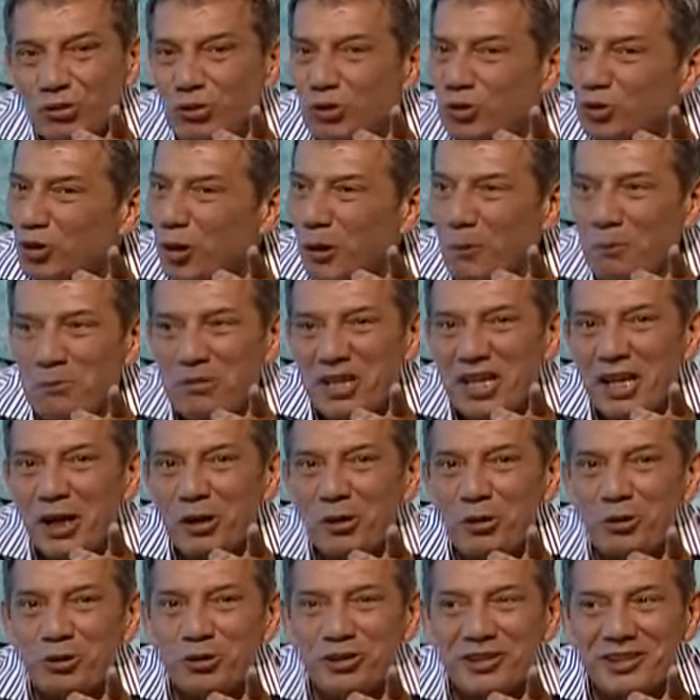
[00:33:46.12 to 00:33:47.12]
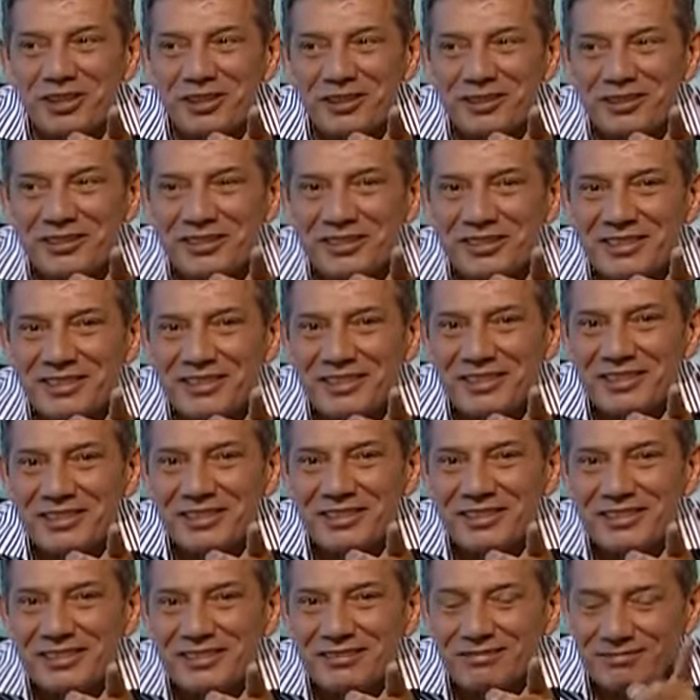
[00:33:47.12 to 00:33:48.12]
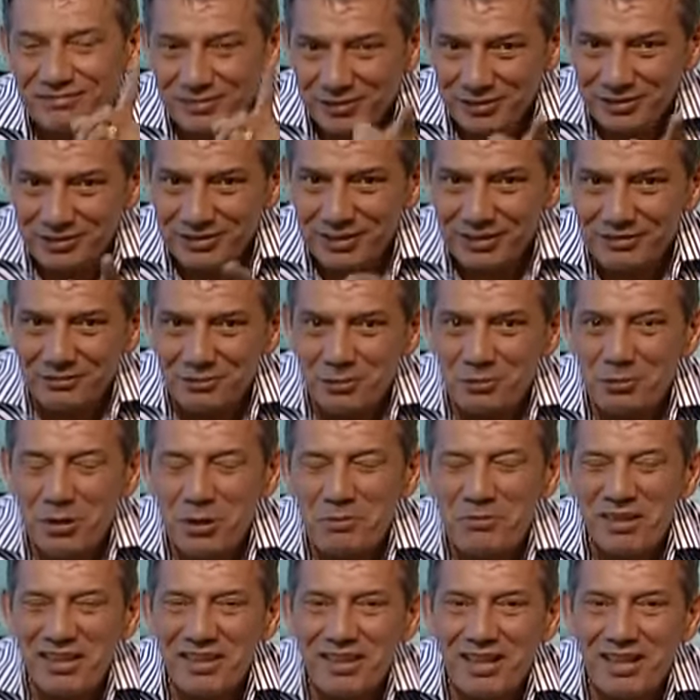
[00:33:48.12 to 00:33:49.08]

Don't be a loser. Remember